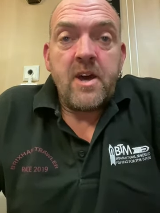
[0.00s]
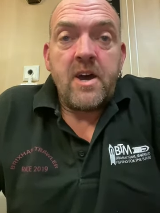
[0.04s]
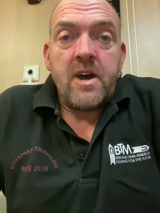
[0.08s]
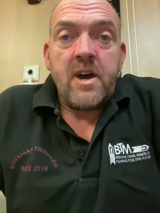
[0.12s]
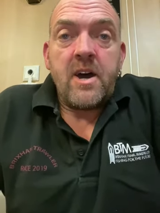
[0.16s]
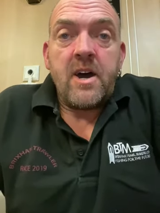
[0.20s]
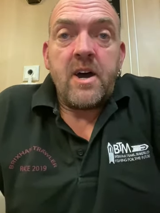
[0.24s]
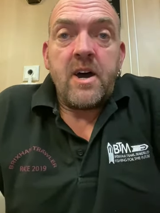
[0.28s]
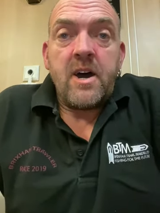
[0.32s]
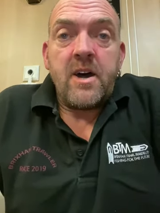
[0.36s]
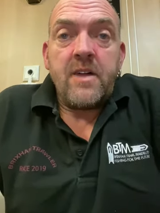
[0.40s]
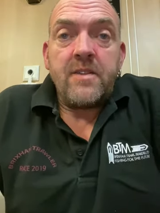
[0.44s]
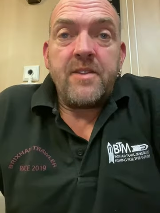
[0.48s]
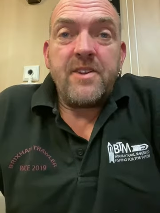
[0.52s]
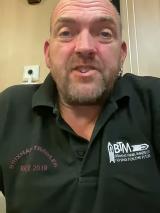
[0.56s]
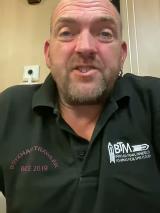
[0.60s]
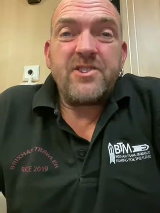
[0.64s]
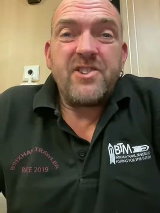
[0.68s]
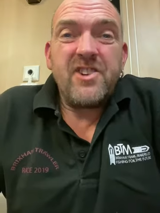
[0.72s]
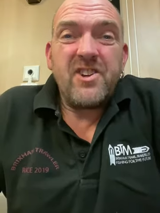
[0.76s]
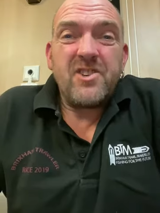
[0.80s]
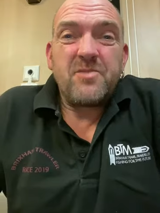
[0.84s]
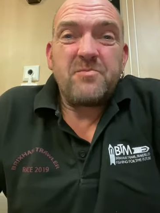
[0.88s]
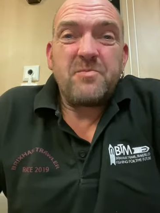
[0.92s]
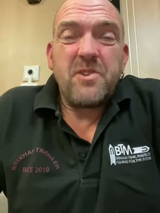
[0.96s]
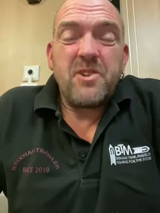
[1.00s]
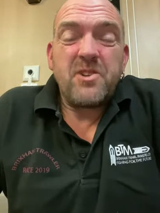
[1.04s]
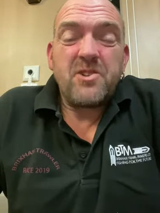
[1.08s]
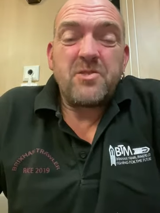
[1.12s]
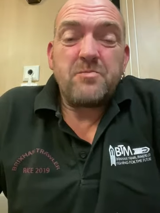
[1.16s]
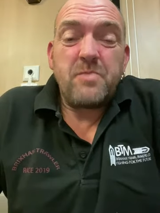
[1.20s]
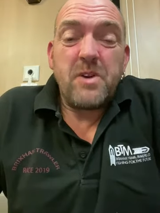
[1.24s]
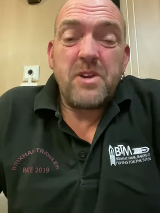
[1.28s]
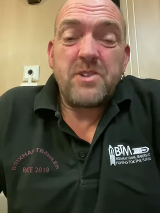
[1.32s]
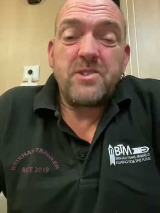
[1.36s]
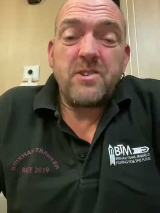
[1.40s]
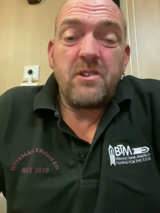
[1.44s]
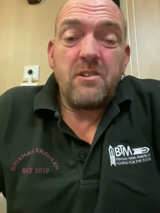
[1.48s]
This year has been
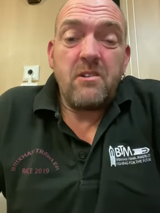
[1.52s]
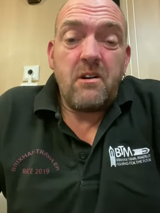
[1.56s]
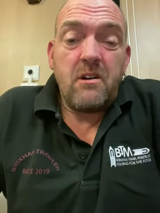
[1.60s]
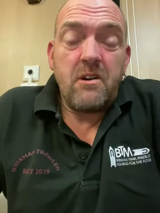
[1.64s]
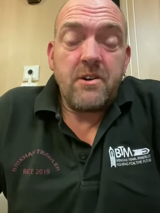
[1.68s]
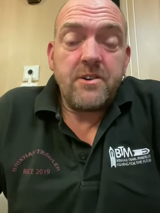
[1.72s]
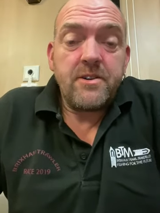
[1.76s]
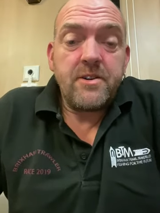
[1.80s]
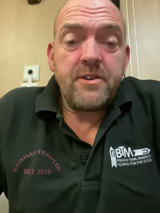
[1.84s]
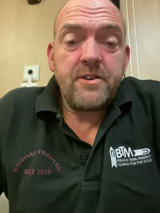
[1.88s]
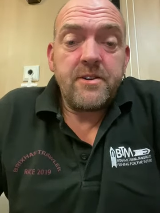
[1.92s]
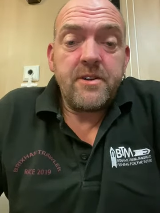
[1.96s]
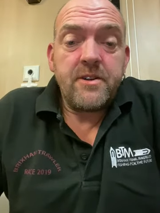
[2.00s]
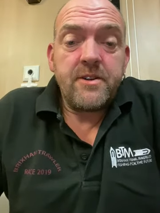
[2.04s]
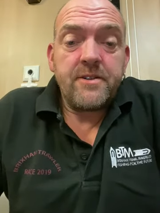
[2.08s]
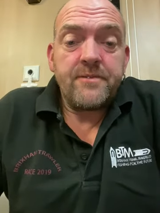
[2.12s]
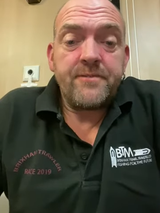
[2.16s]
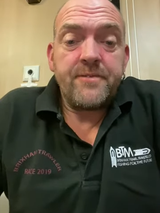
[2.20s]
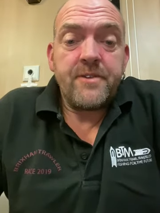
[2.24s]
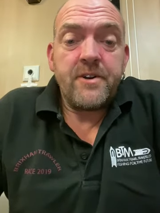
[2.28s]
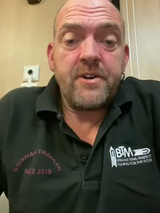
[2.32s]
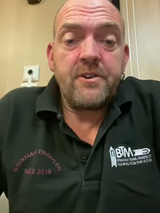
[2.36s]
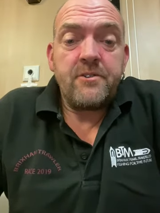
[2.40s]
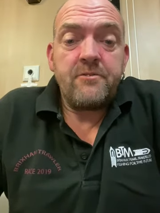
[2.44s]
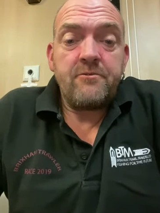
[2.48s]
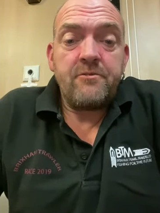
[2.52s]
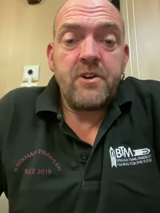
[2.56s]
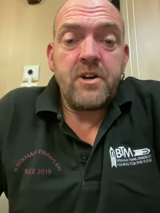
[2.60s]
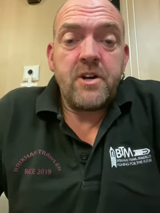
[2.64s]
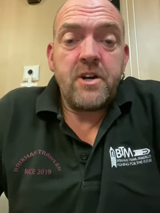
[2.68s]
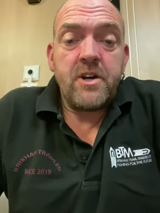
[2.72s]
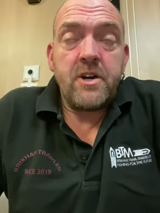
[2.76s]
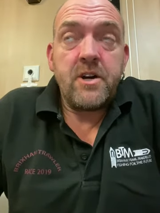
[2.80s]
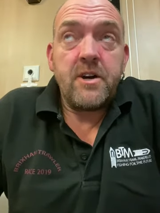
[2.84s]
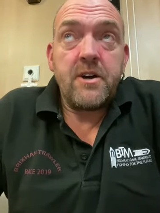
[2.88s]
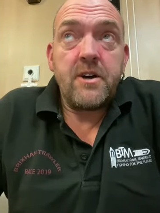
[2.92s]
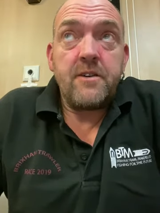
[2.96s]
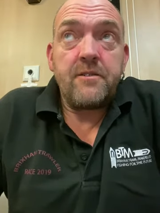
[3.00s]
especially hard for
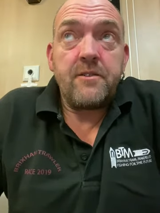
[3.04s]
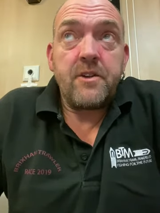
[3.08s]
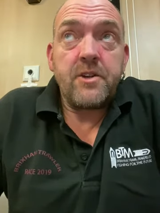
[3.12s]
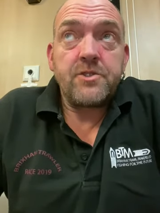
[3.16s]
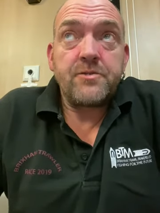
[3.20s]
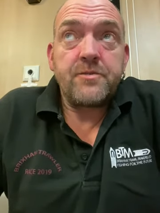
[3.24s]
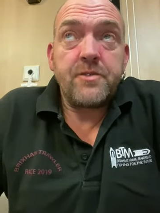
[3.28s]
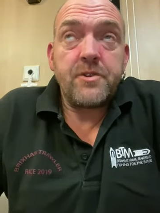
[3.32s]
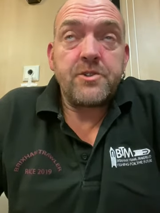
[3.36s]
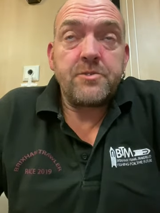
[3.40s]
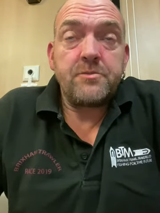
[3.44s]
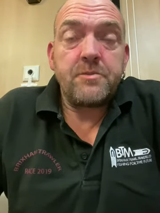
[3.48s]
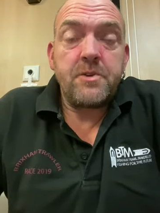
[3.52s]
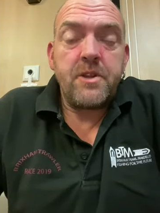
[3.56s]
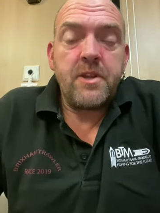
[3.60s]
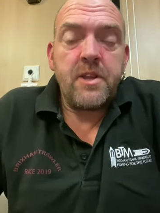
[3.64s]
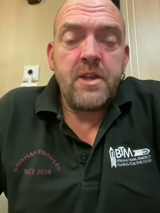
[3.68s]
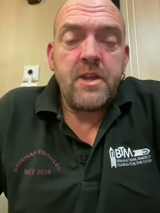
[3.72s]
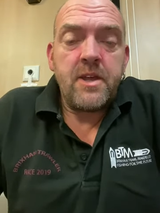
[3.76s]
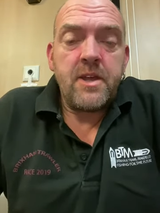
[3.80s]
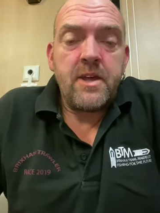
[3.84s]
us fishermen.